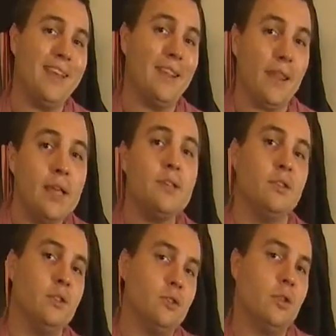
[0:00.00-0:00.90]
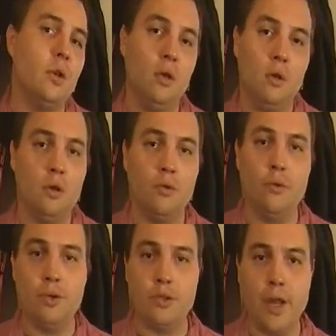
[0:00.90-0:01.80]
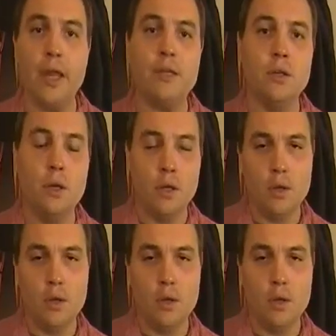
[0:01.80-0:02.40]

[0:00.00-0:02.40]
They get licensed through the state.